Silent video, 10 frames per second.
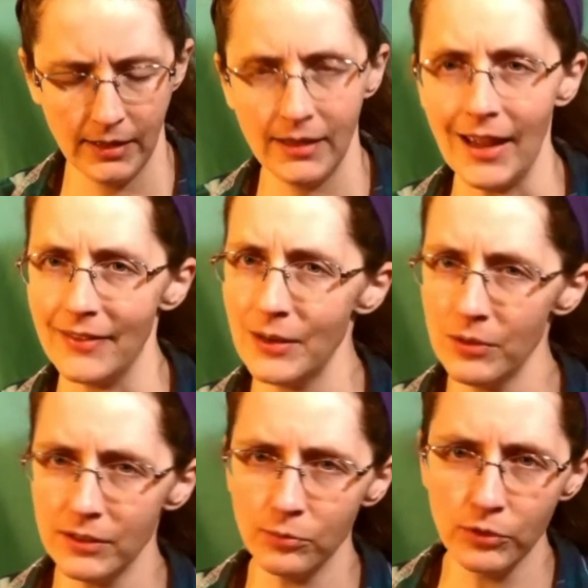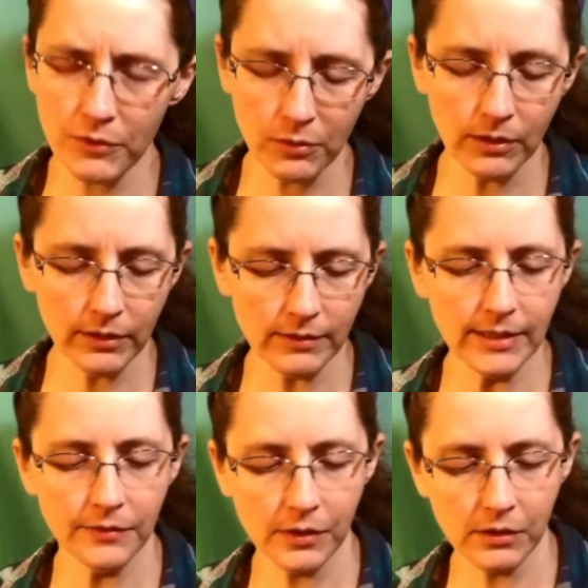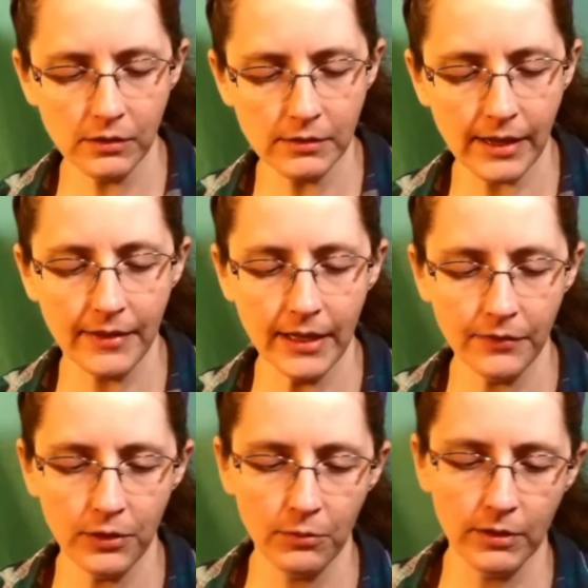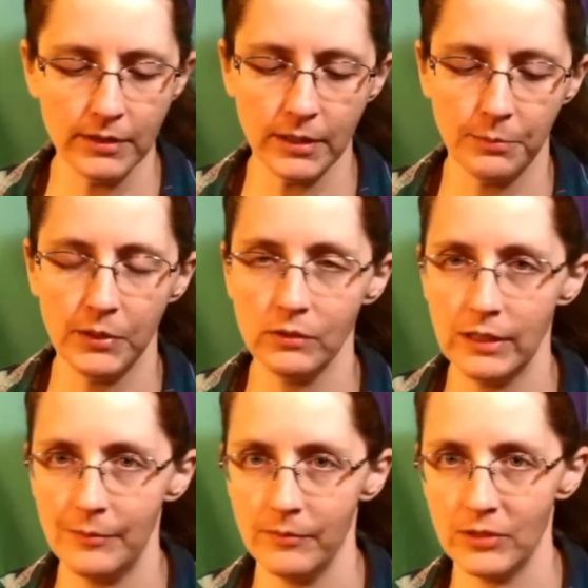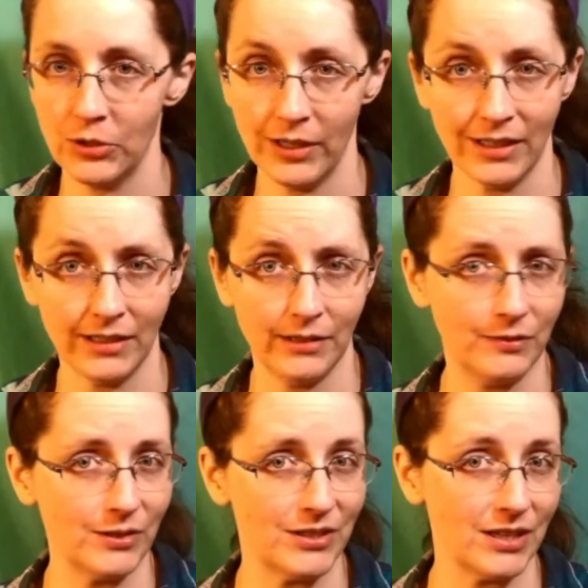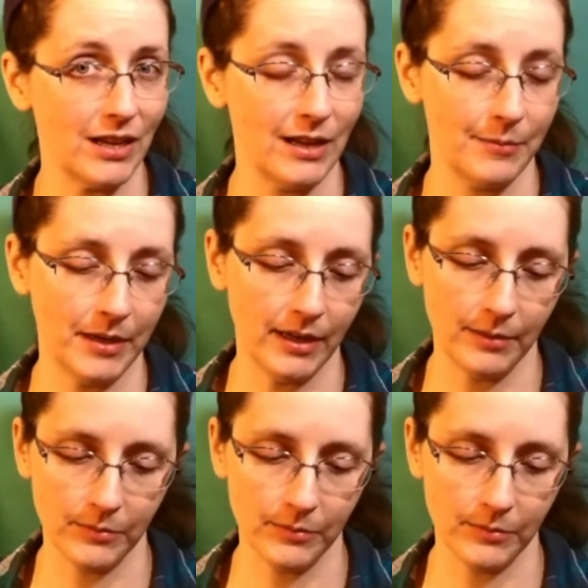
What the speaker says: The roofs were a little difficult. I think if you were to build them correctly the first time and get them